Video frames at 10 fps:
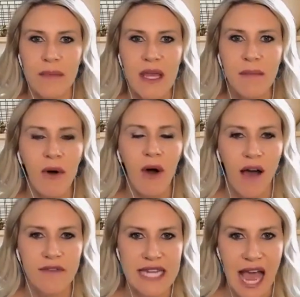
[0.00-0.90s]
people
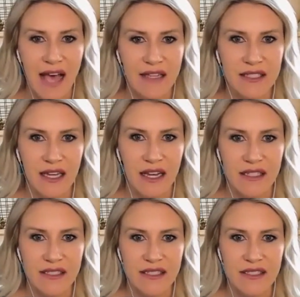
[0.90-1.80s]
often ask
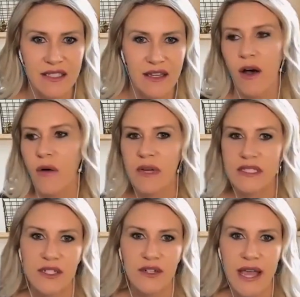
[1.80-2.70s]
us, oh, what's
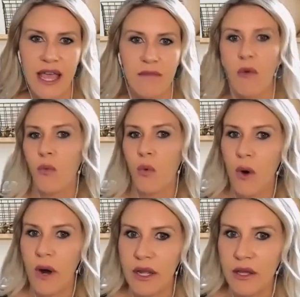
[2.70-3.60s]
your name?
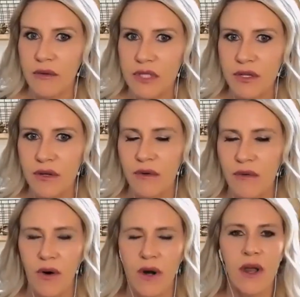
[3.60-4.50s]
What do you do?
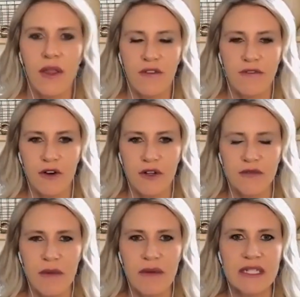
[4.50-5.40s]
Or the first
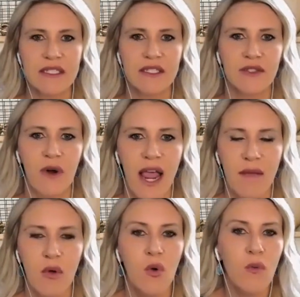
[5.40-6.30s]
way we
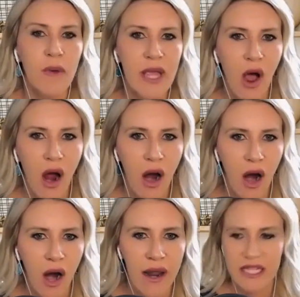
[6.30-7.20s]
describe who we
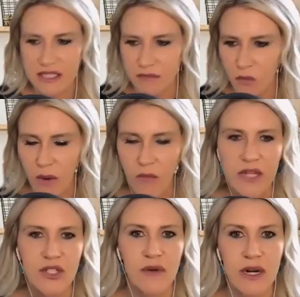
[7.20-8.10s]
are, it's what we
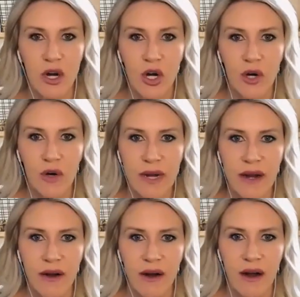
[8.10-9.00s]
do in our
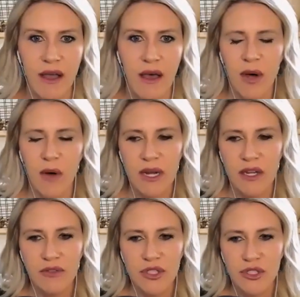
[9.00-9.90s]
career. But when
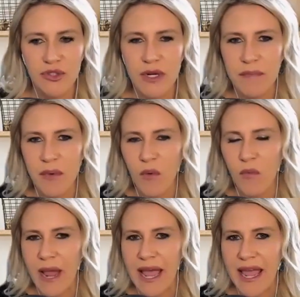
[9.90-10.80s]
you strip
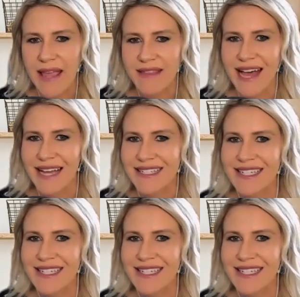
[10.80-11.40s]
away that